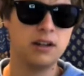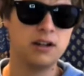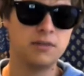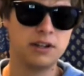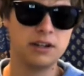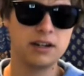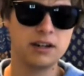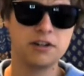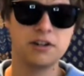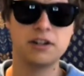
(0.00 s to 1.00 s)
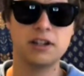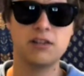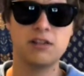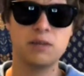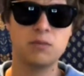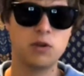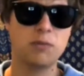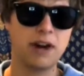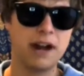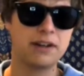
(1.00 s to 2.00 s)
The conduction, like you get
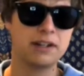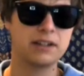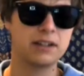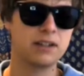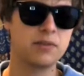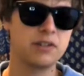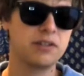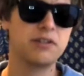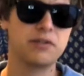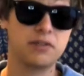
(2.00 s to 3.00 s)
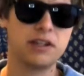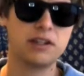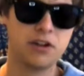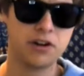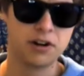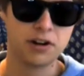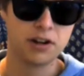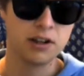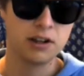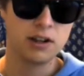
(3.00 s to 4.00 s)
more browning, like your material's a lot darker
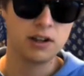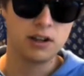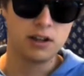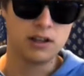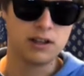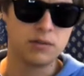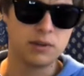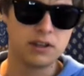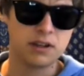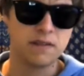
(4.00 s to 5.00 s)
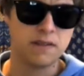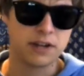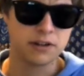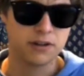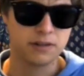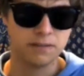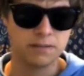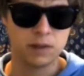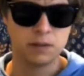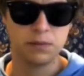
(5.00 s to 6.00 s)
than with the convection,
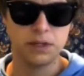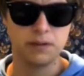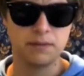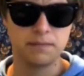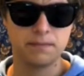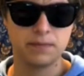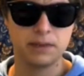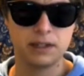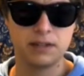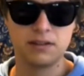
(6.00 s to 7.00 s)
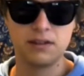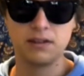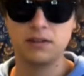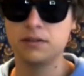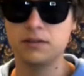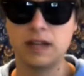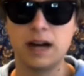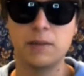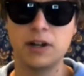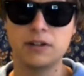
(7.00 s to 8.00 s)
but it's still
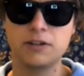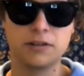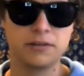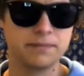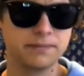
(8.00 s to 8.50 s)
not much.